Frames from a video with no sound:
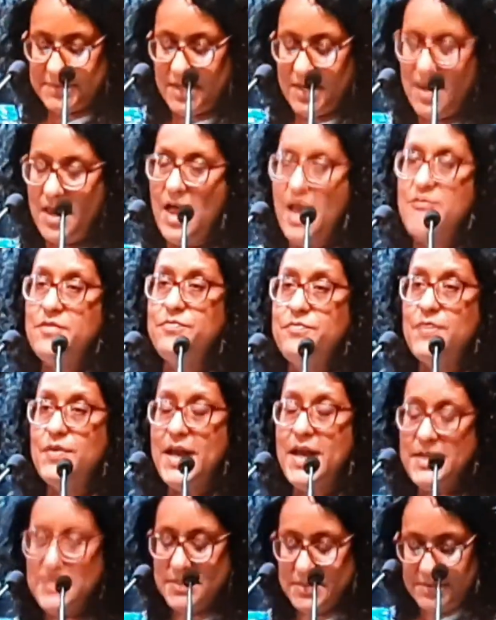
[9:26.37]
and
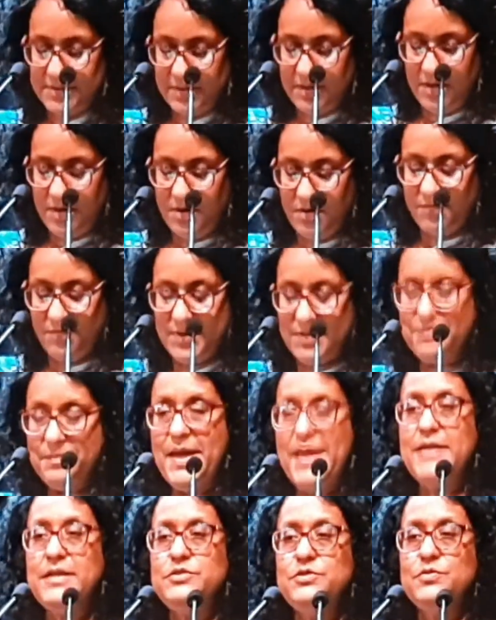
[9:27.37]
friends will
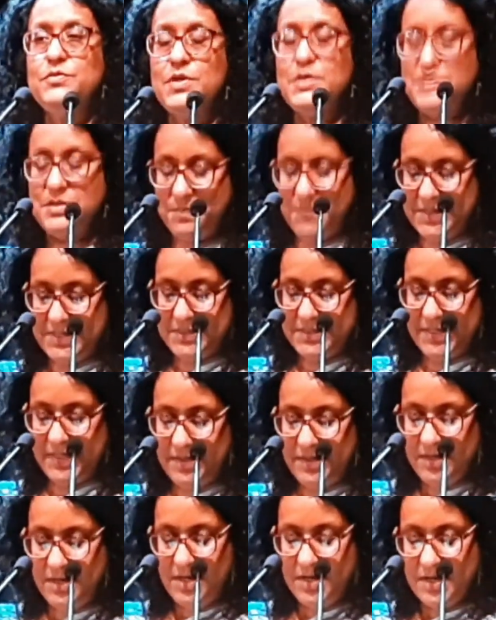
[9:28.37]
make towards
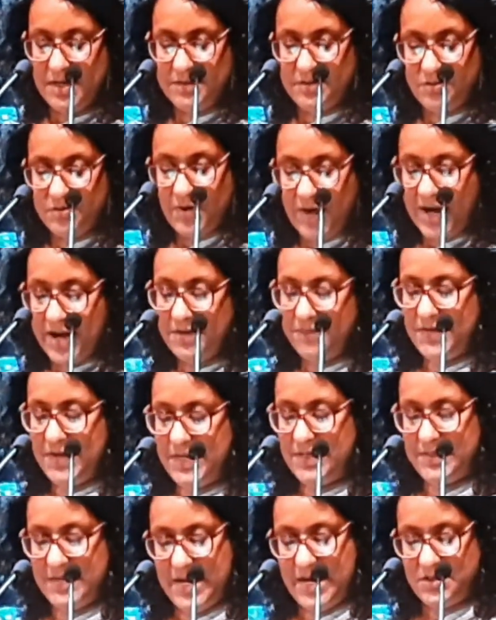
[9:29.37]
building a
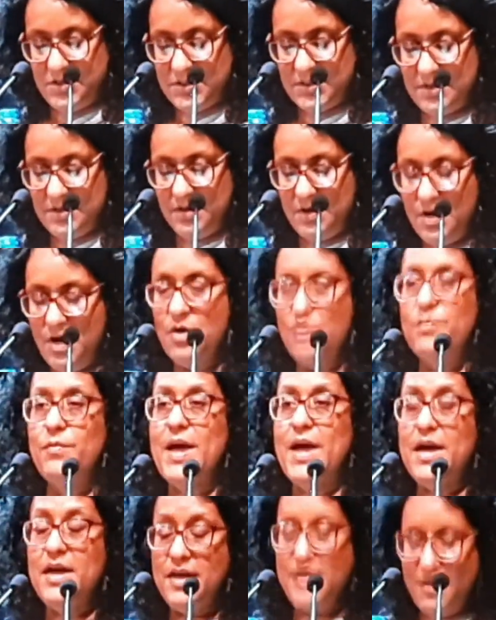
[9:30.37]
thriving nation
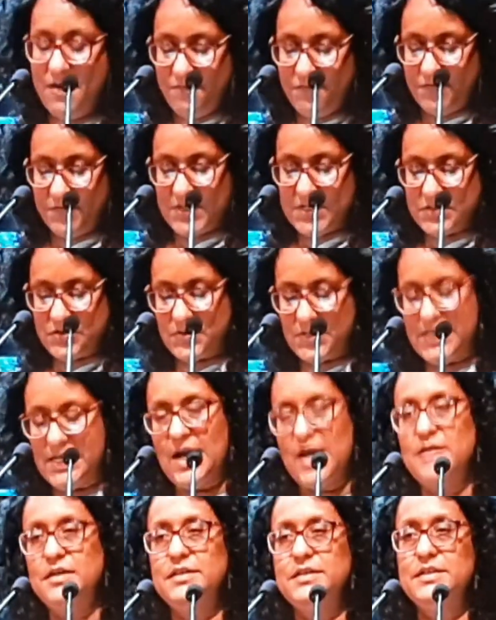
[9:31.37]
where every Sri
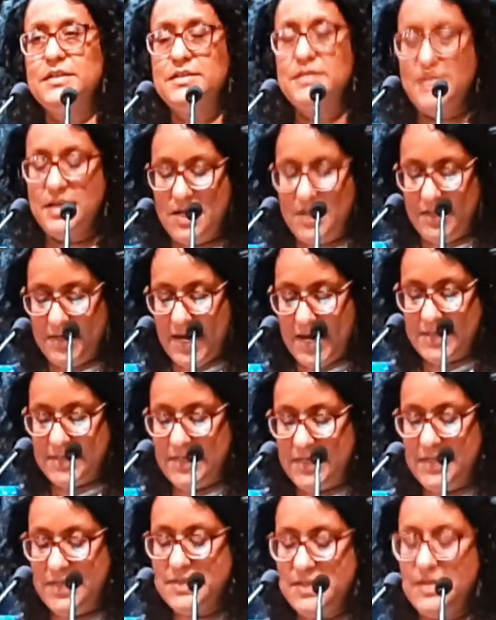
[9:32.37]
Lankan can
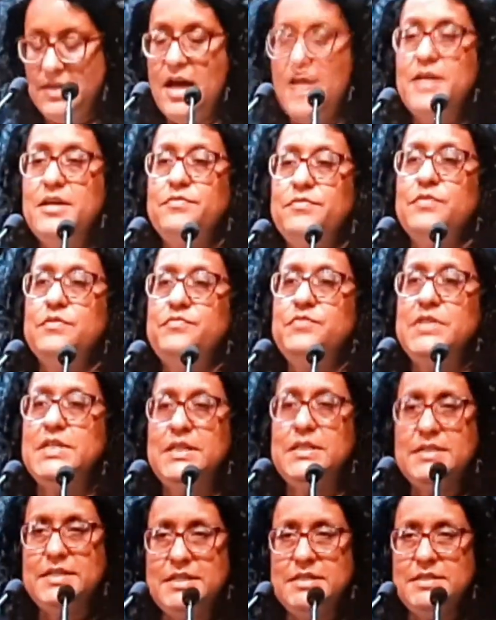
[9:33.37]
lead a life of
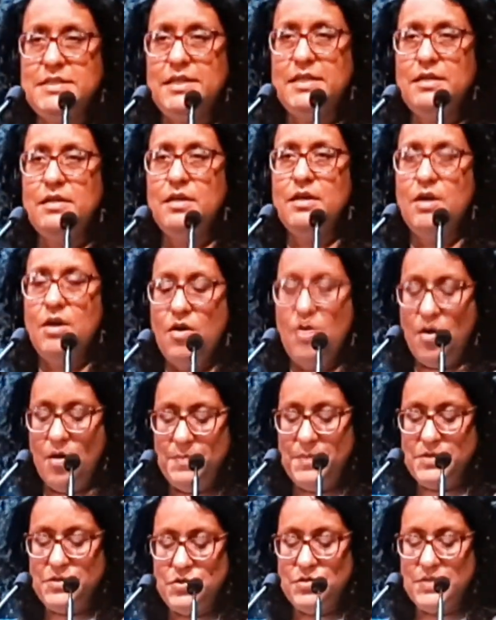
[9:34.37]
dignity,
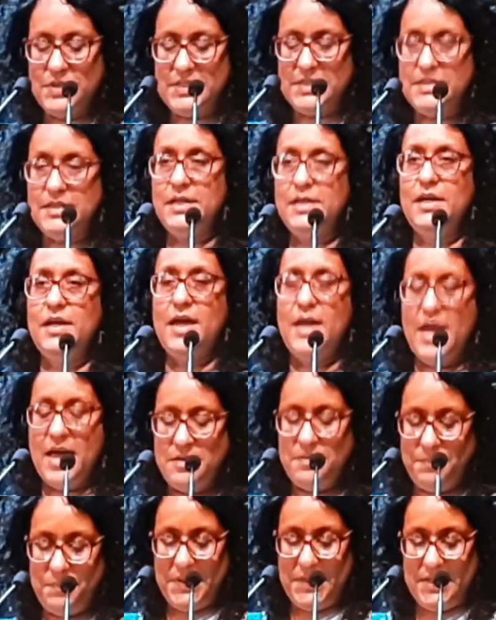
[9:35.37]
opportunity,
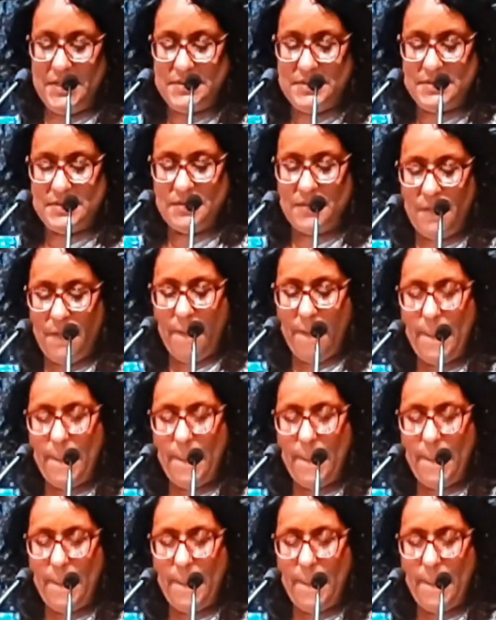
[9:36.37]
and peace.